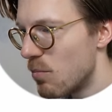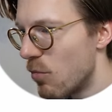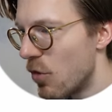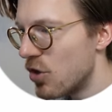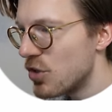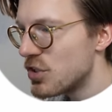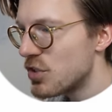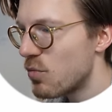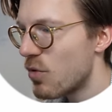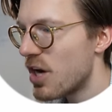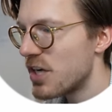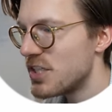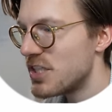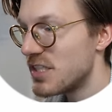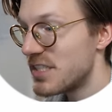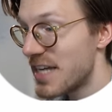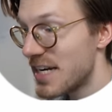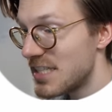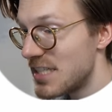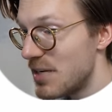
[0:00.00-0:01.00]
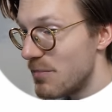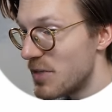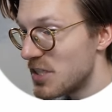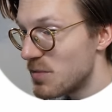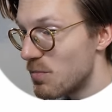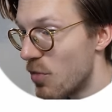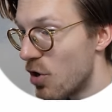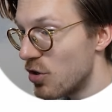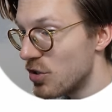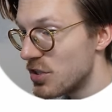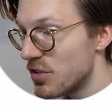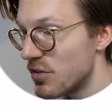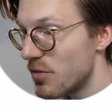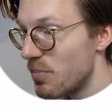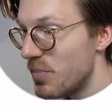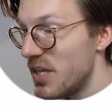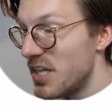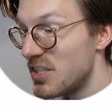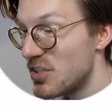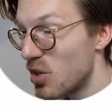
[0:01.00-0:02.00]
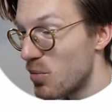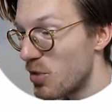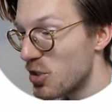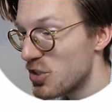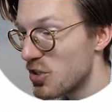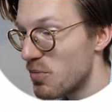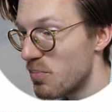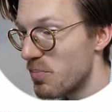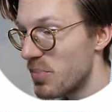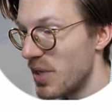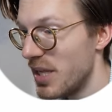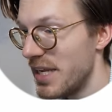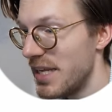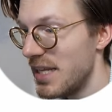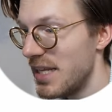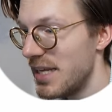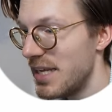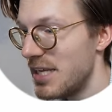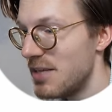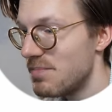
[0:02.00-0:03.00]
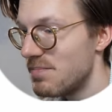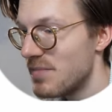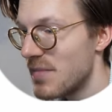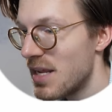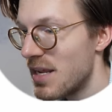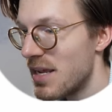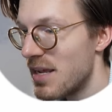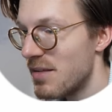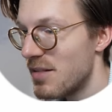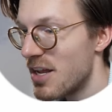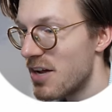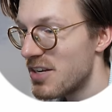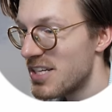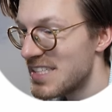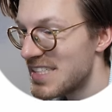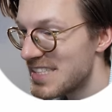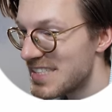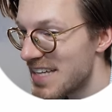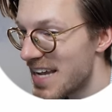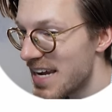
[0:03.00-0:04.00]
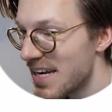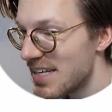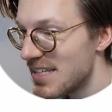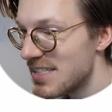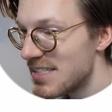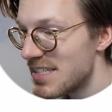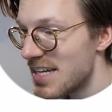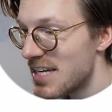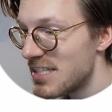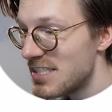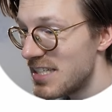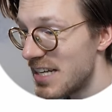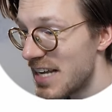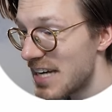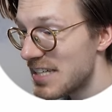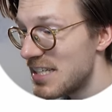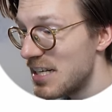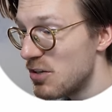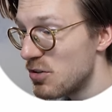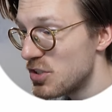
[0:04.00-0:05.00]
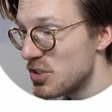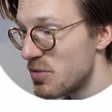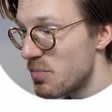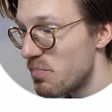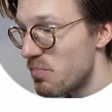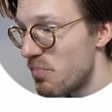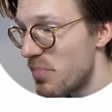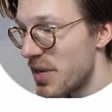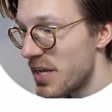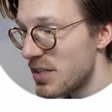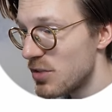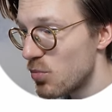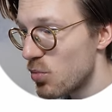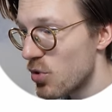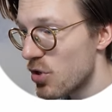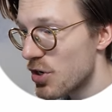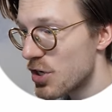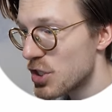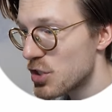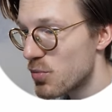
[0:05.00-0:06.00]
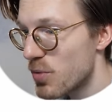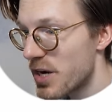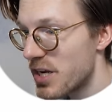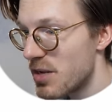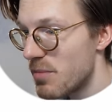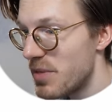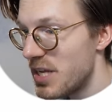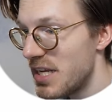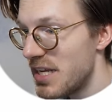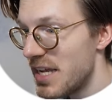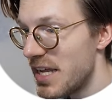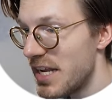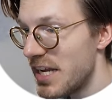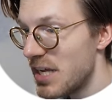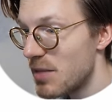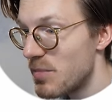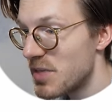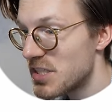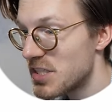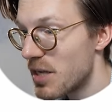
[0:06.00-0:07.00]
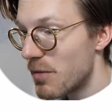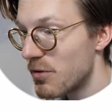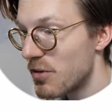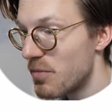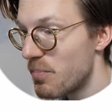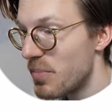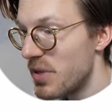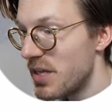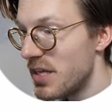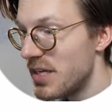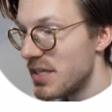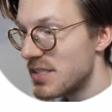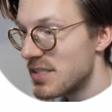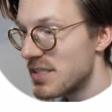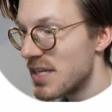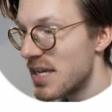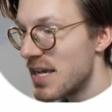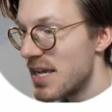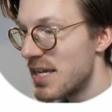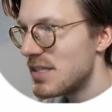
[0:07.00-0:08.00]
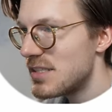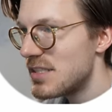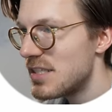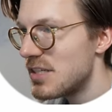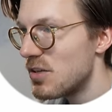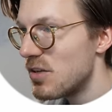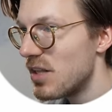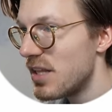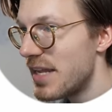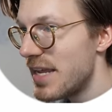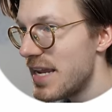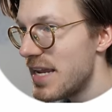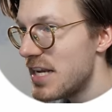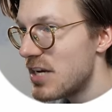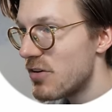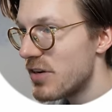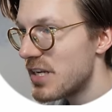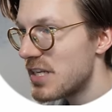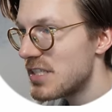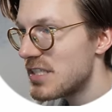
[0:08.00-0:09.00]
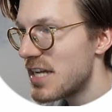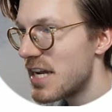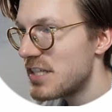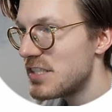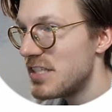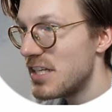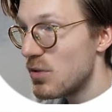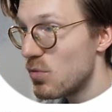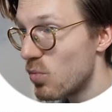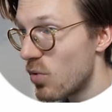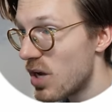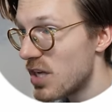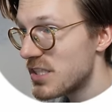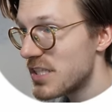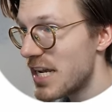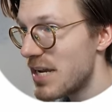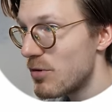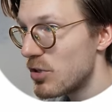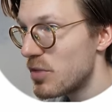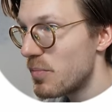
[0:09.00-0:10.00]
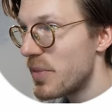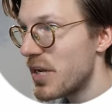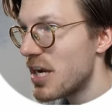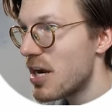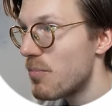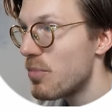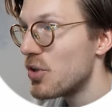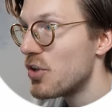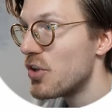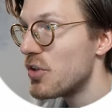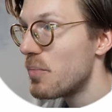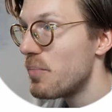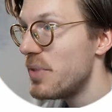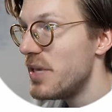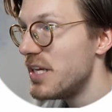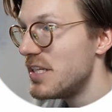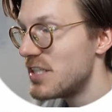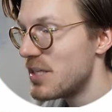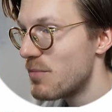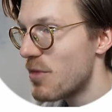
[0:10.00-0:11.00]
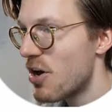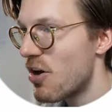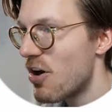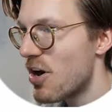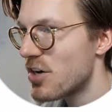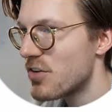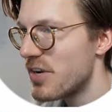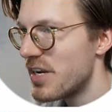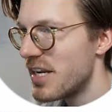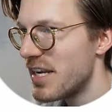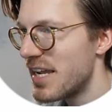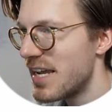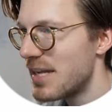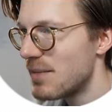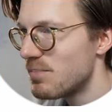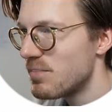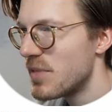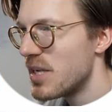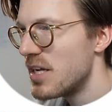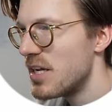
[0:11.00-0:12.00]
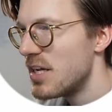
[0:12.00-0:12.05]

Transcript: Most watches actually miss most of the peaks almost completely. Now, this second session actually looks a bit worse, where in the beginning it missed some of the peaks. Still, later in the session, it was able to pick up on all the peaks in my heart rate again.